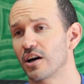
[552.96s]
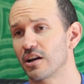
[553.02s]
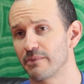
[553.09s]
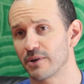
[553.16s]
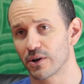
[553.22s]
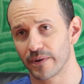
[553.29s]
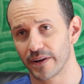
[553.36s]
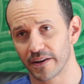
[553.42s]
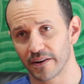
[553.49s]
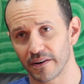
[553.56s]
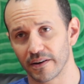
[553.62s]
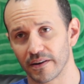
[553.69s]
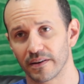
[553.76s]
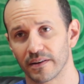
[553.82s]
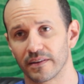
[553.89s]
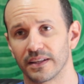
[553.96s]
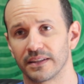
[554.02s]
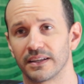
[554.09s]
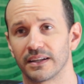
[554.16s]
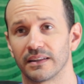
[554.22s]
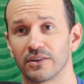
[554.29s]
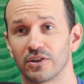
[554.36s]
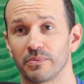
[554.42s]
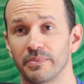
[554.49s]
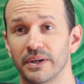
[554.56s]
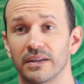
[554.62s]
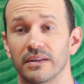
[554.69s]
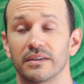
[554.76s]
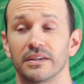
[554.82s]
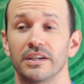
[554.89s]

Conor McGregor that did a little bit.